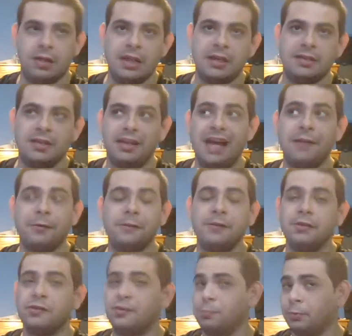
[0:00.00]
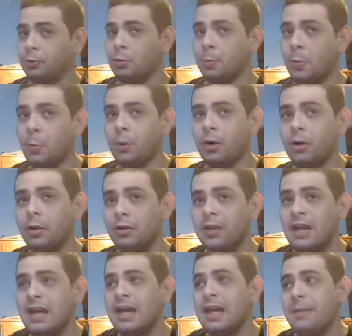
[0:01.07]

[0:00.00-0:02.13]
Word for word: until I review Super Koopa World,